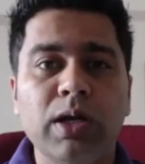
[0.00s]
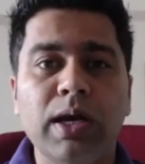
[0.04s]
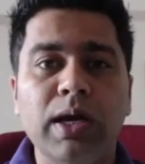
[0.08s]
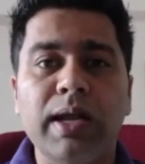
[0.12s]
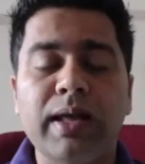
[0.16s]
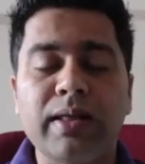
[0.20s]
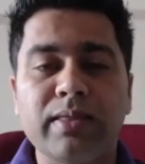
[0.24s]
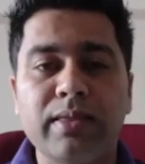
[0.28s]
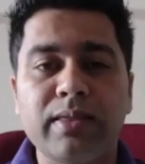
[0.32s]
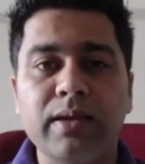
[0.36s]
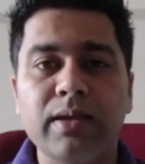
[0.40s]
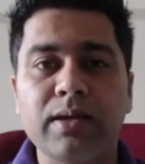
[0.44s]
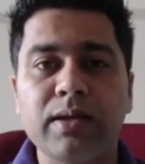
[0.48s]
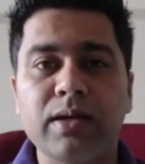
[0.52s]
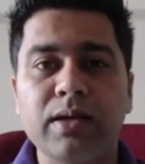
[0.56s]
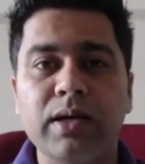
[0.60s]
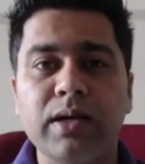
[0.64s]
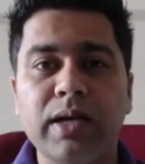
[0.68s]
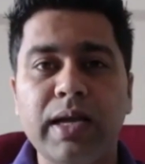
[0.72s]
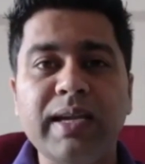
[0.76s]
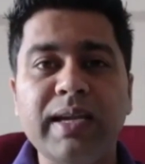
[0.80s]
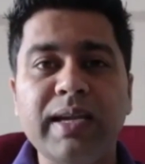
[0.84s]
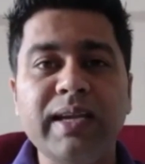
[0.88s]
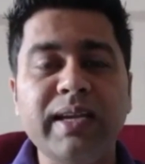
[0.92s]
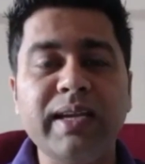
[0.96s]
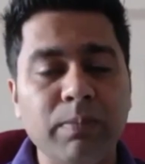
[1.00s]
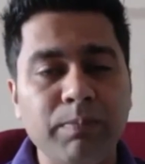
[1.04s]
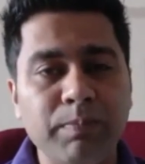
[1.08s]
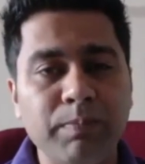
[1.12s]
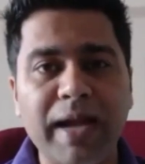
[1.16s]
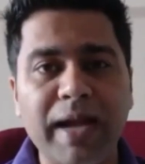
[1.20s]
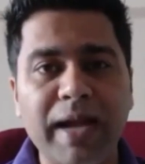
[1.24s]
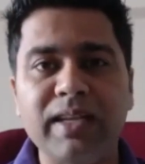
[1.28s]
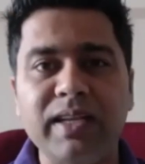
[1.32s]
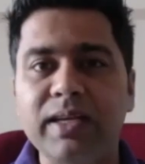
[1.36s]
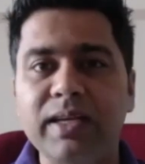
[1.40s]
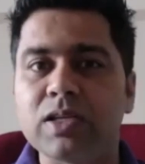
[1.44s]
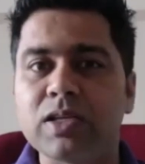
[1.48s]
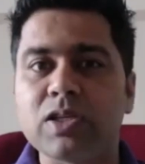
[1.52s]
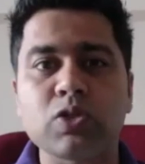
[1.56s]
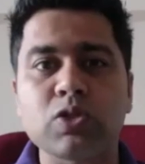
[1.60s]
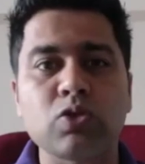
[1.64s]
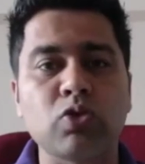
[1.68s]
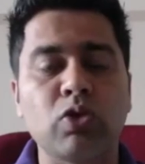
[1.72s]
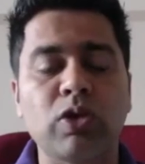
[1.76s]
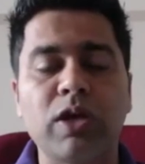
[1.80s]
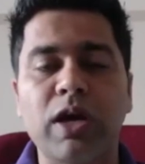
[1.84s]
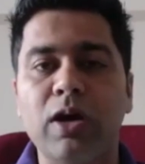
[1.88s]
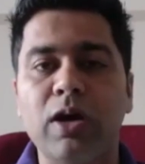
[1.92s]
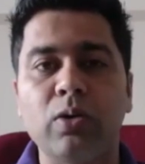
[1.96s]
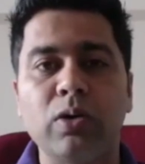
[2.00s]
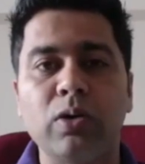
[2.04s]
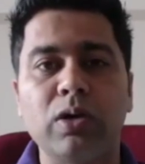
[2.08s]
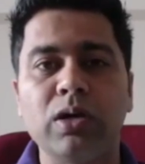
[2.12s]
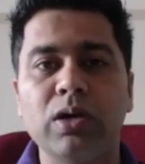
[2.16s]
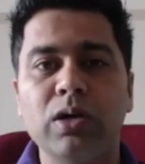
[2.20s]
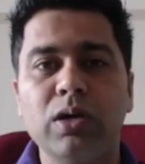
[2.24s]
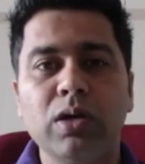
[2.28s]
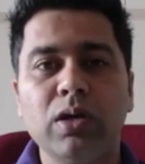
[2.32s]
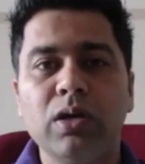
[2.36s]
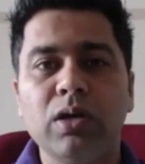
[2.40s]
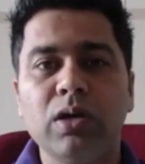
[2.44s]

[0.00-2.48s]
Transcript: And I think uh, Indian batting stood out.